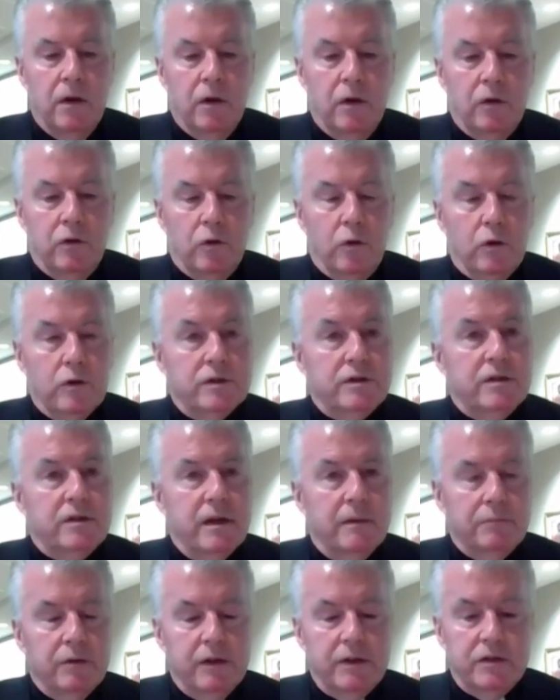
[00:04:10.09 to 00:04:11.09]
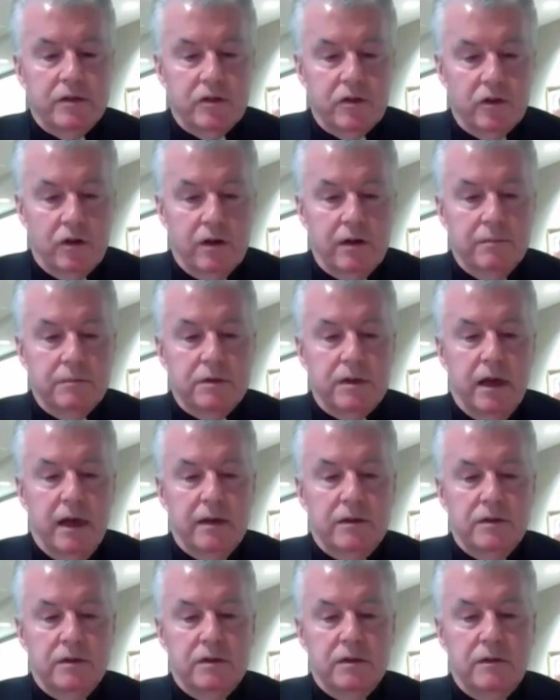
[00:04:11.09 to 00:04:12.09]
nor simply
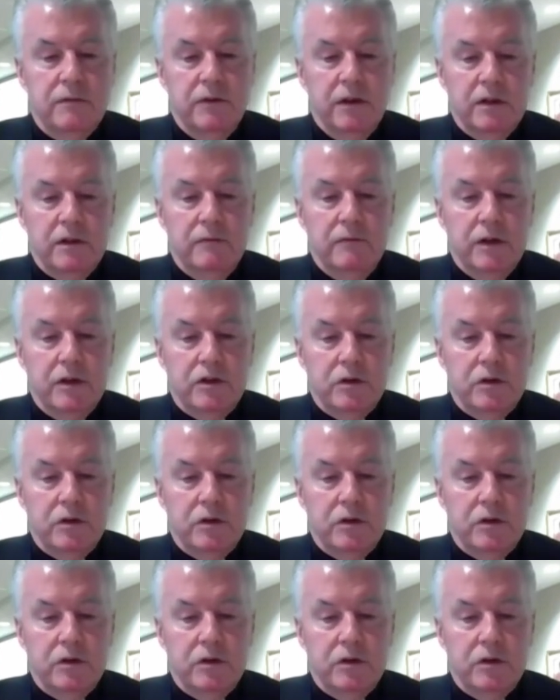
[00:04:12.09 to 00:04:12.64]
circumstances of individuals.